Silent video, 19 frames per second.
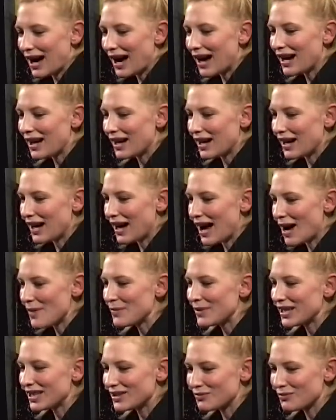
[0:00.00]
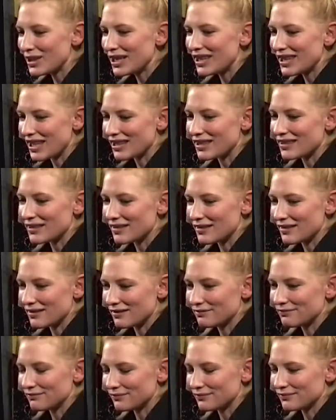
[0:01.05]
uh, I mean, it's really that
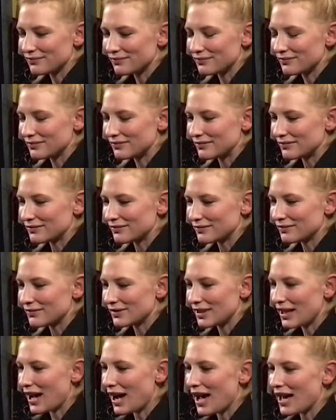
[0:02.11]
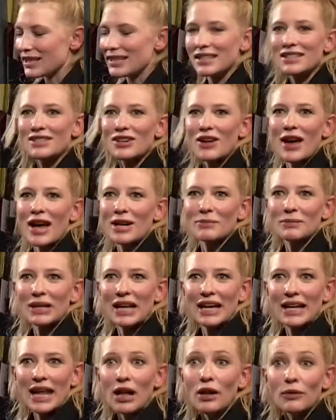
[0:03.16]
that I didn't know how to
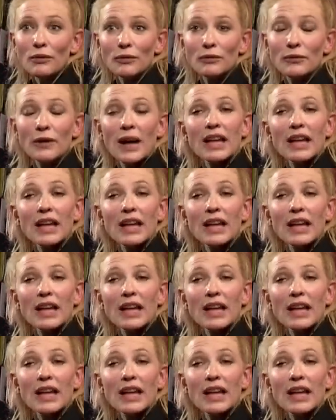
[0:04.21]
play an elf,